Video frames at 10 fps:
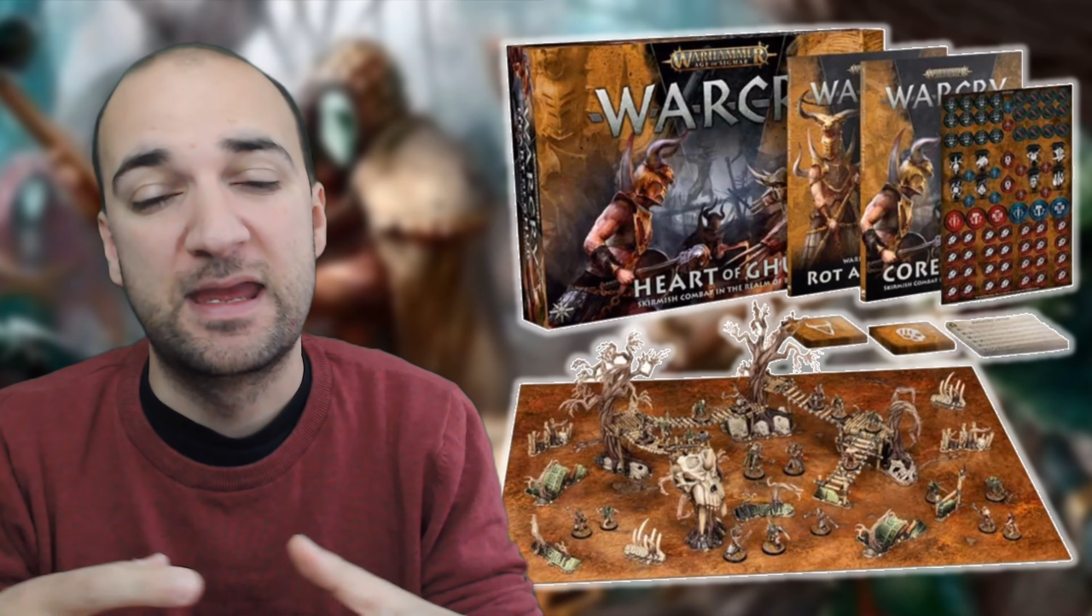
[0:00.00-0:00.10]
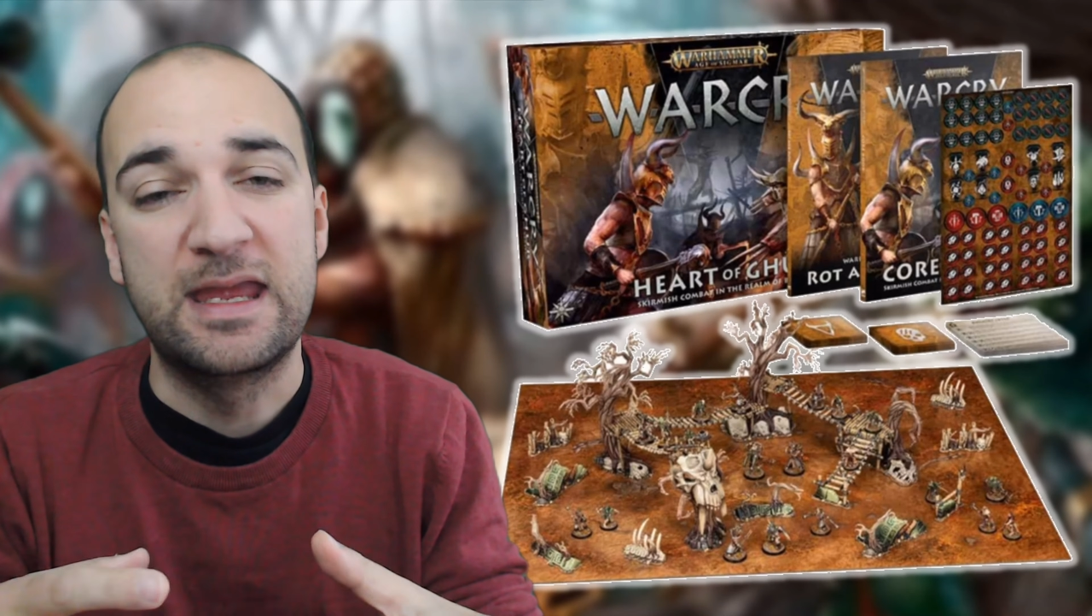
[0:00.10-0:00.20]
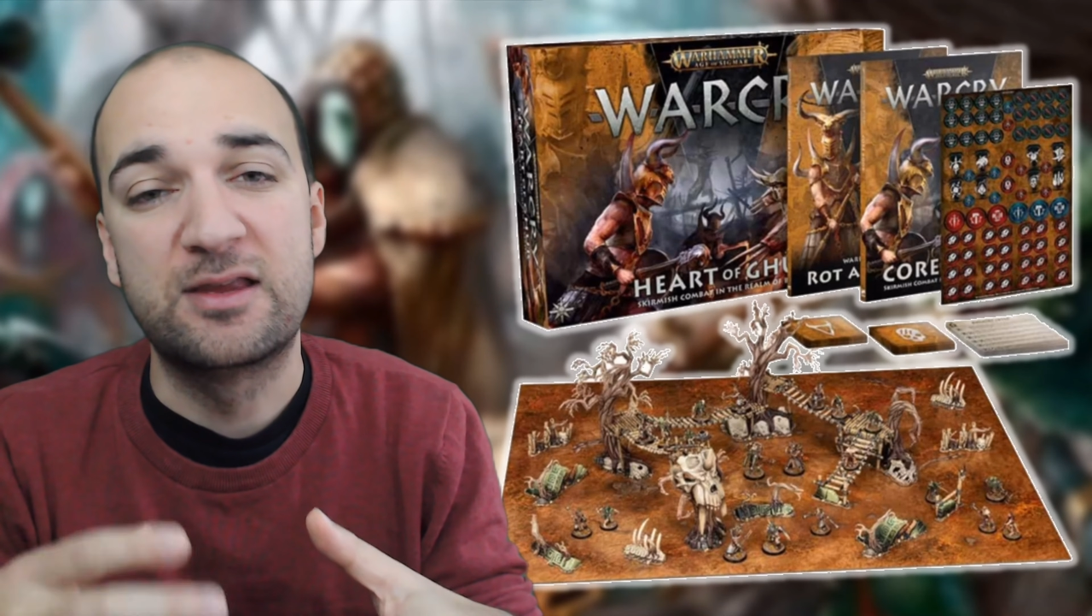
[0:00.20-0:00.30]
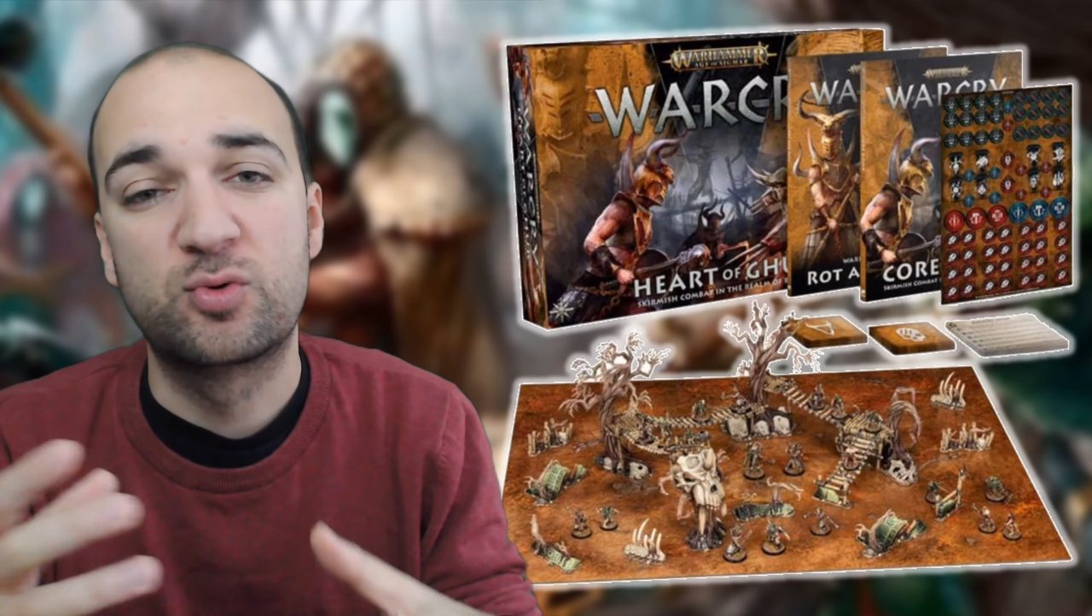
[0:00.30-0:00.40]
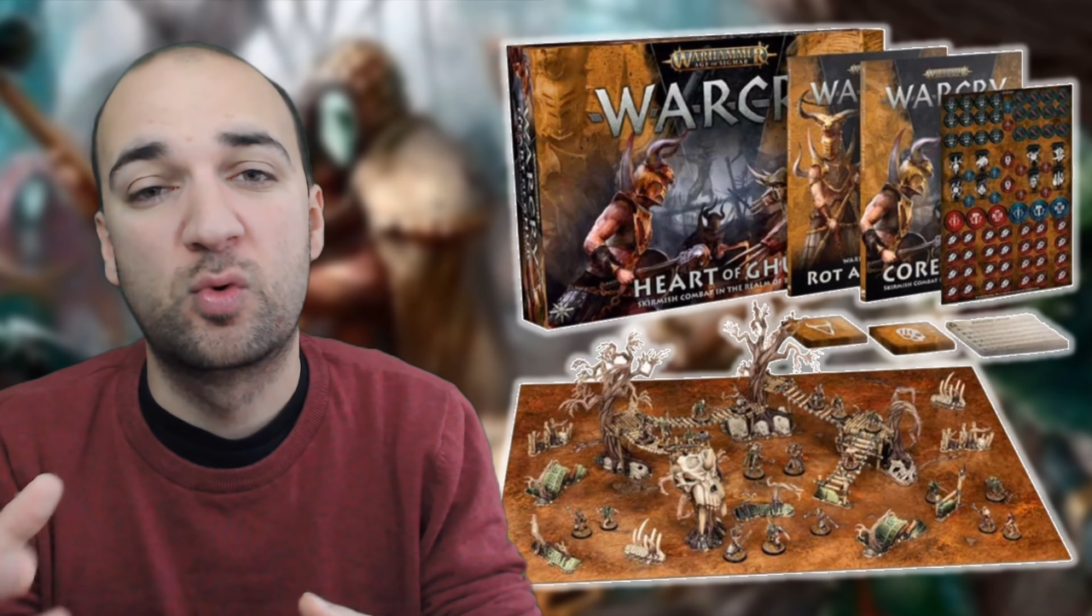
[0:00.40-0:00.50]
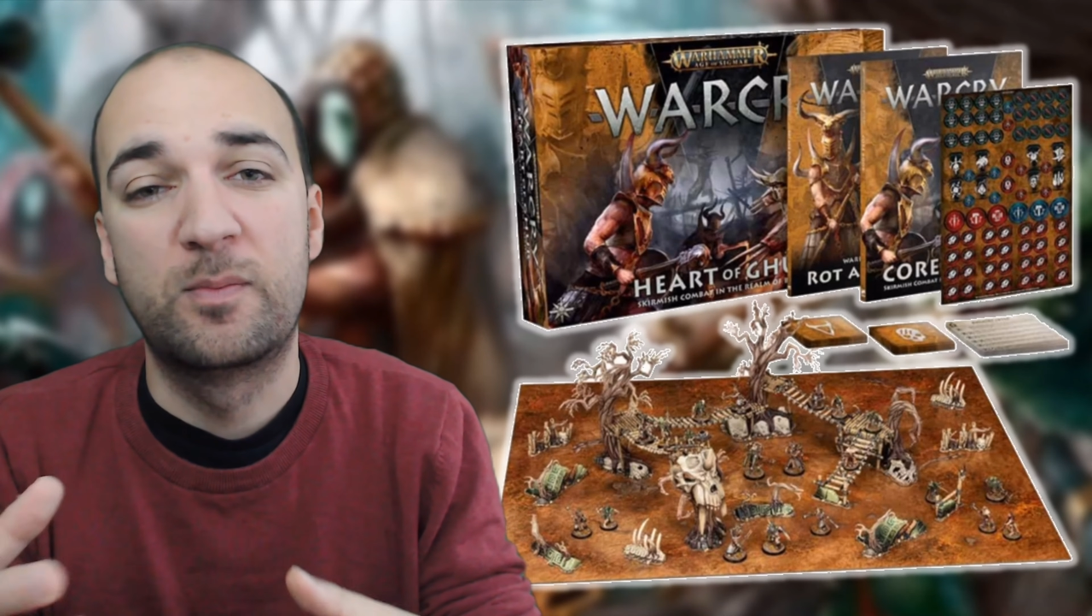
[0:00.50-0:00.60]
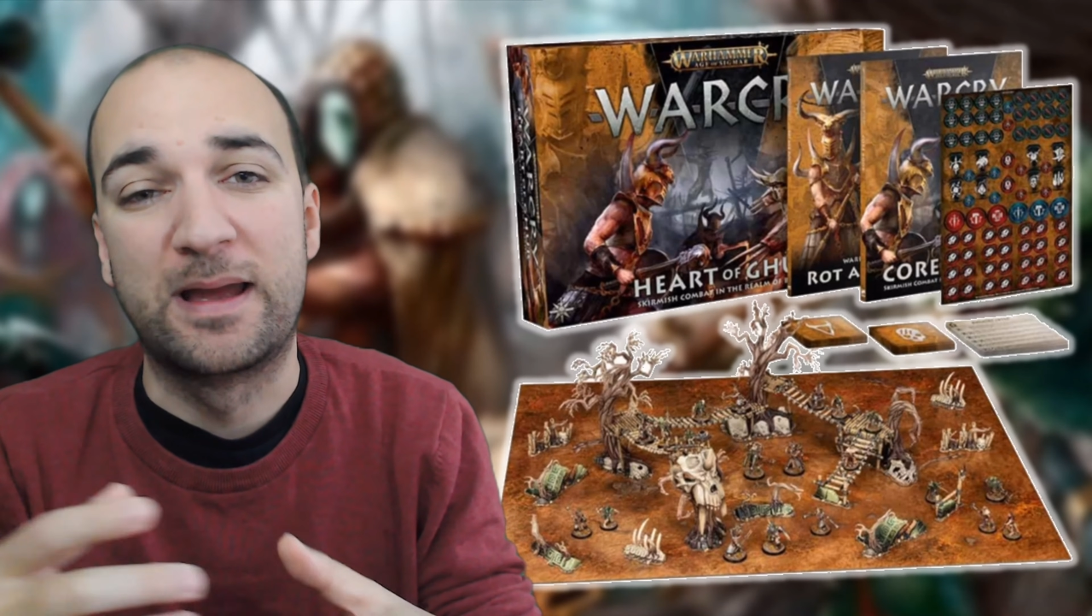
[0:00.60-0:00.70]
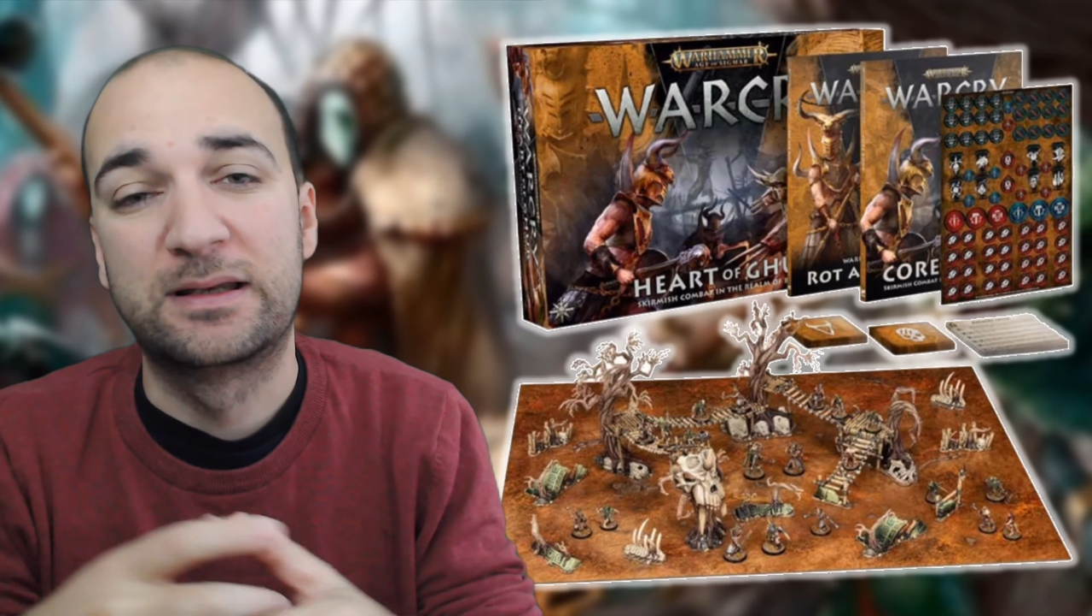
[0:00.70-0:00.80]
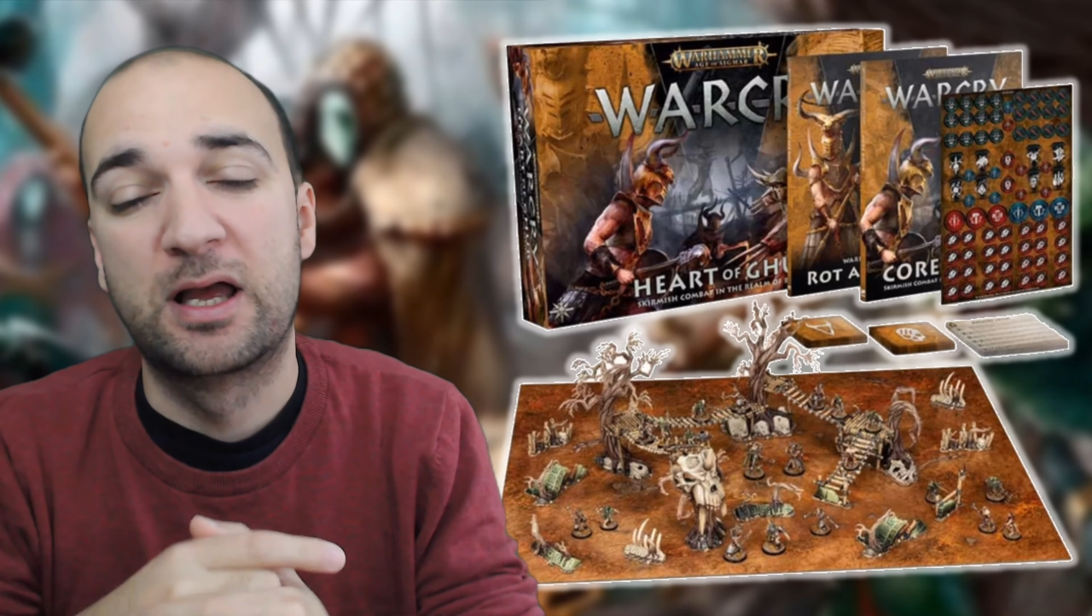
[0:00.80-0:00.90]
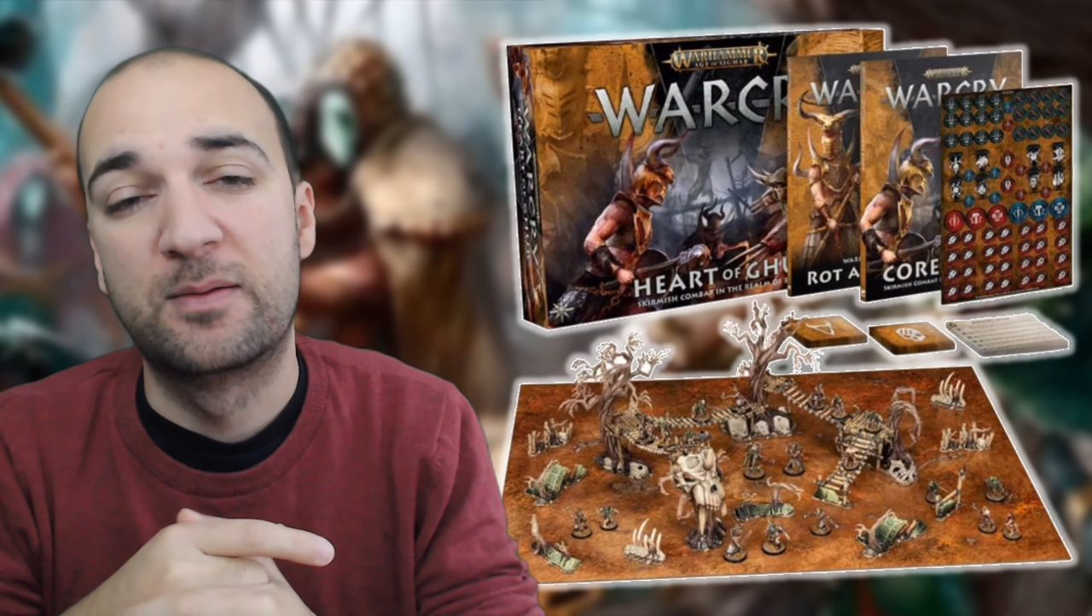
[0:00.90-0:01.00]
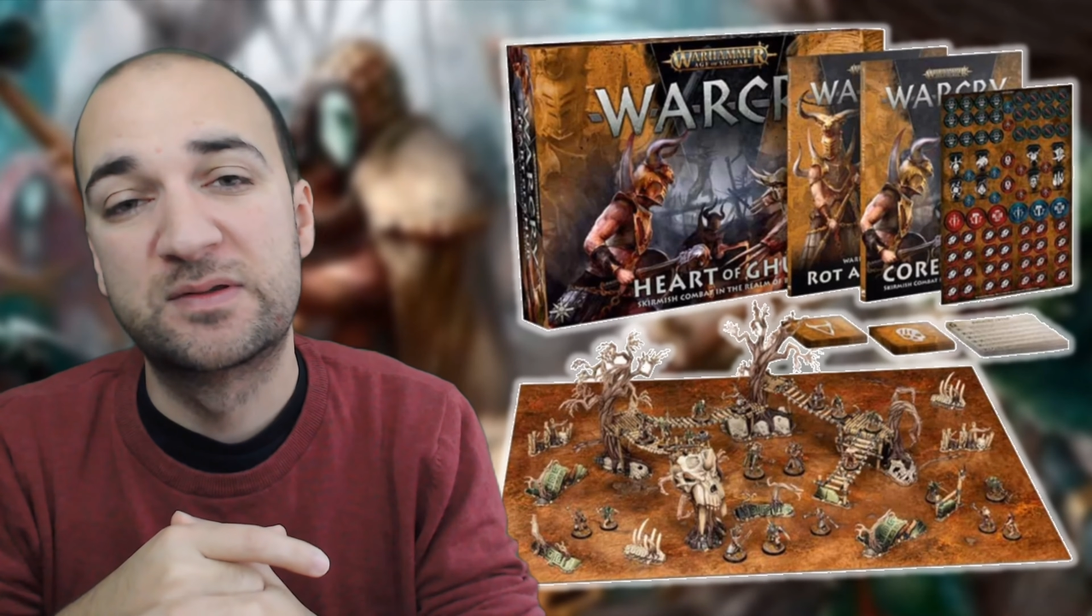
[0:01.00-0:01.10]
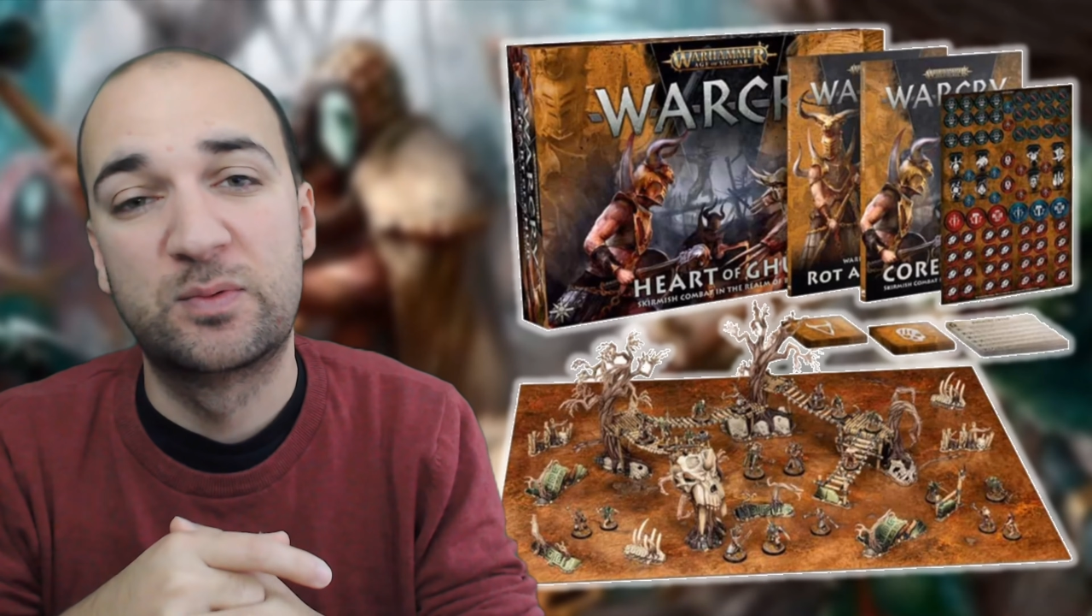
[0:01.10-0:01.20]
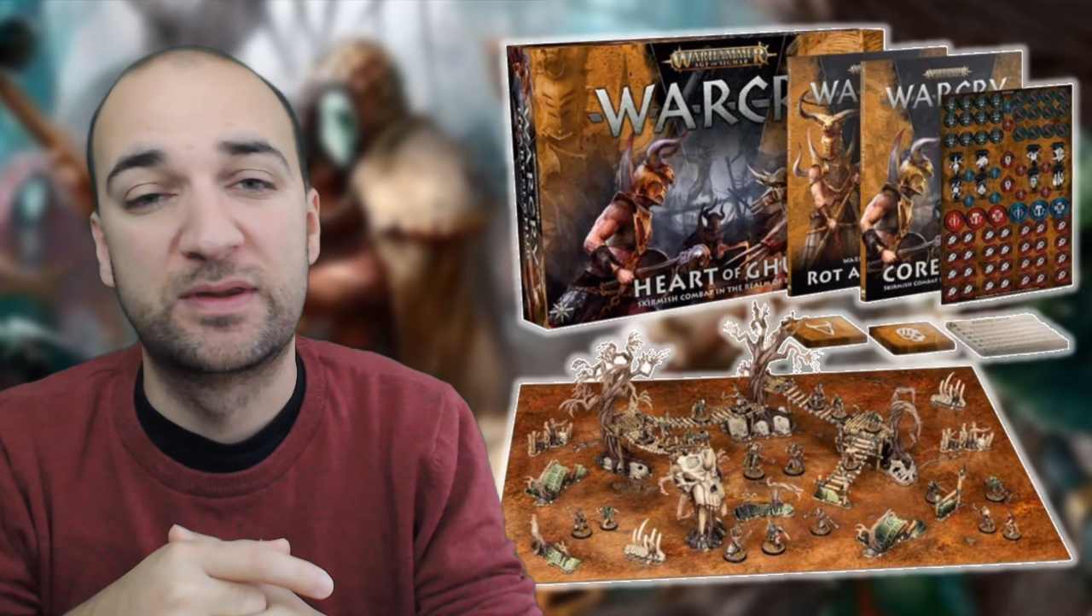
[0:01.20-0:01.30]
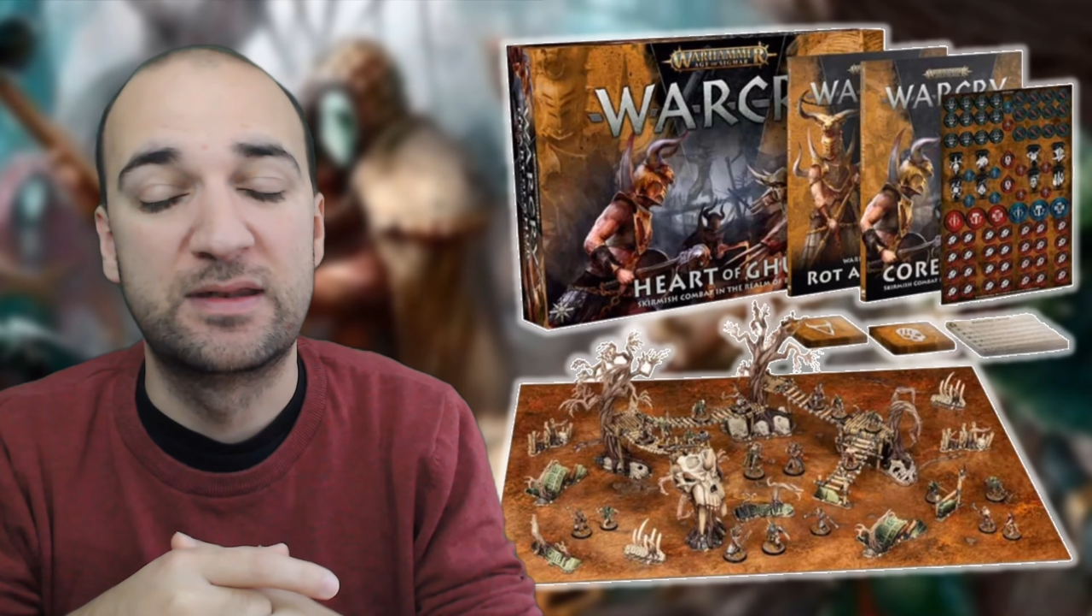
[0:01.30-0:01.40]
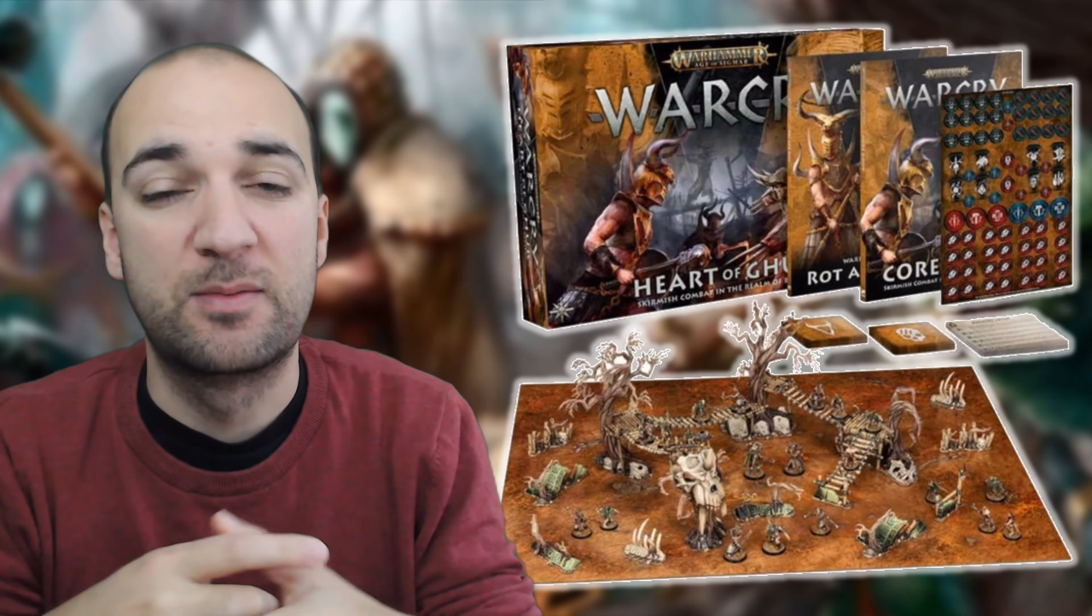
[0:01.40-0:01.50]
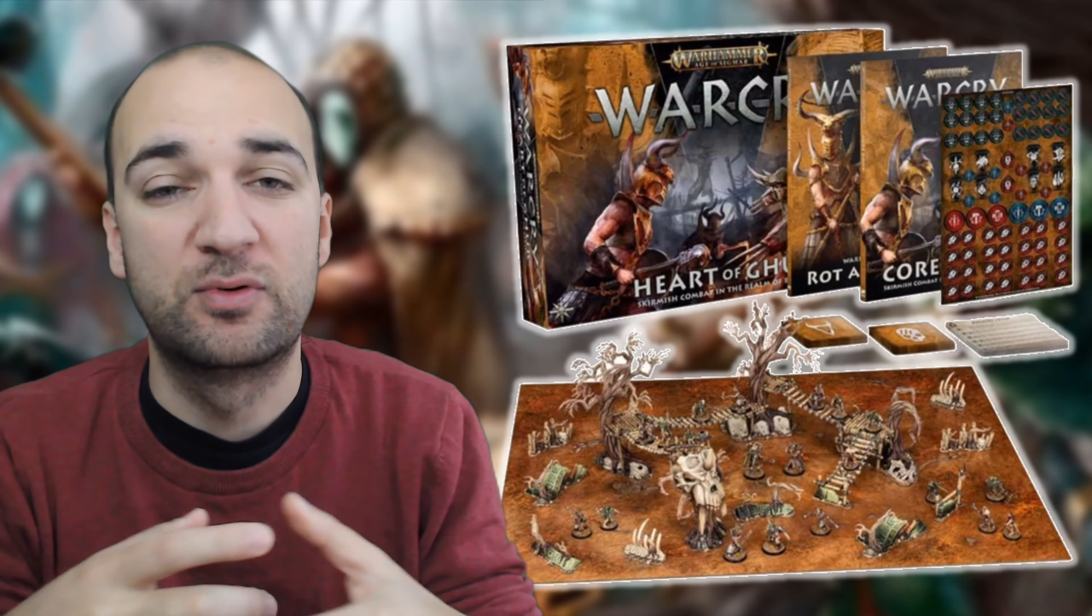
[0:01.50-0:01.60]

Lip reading: each warband comes with a